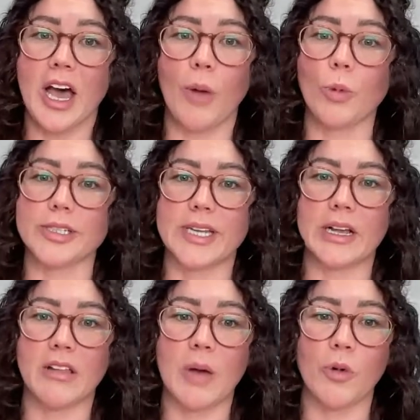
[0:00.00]
Um, we're
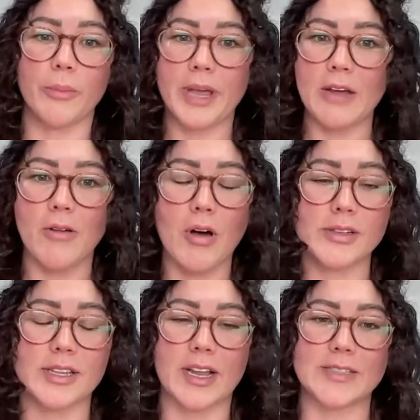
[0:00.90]
seeing a lot more
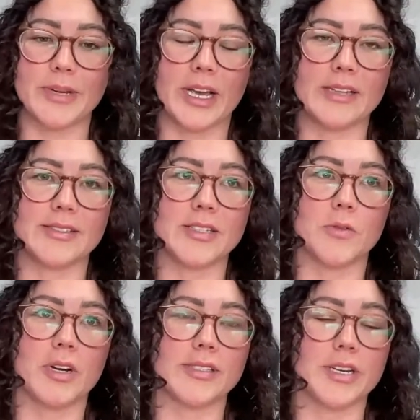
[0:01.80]
paywalls and that's because these
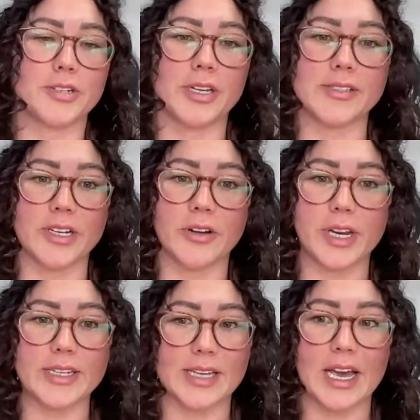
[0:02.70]
organizations, you know,
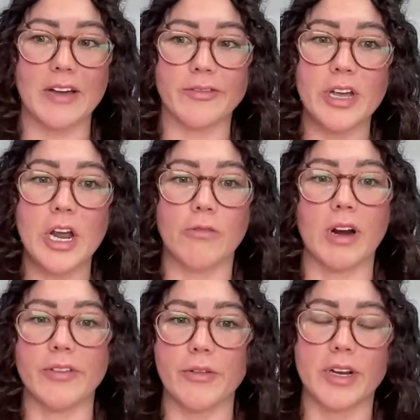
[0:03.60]
need to have
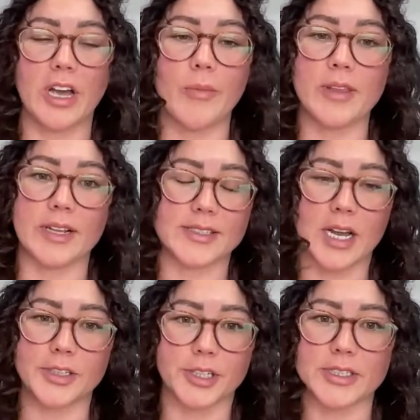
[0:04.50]
revenue incoming that's
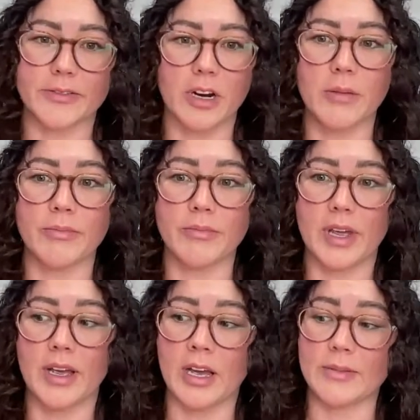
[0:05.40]
not just from
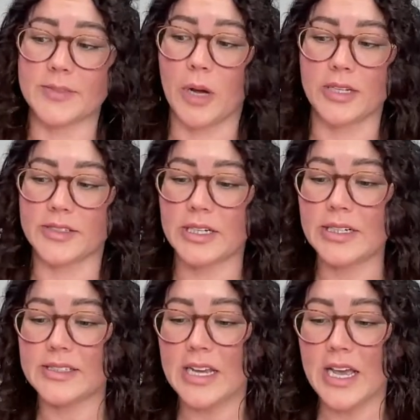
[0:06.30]
uh,
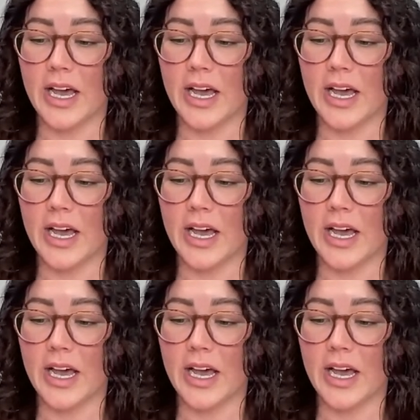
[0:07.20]
sponsors.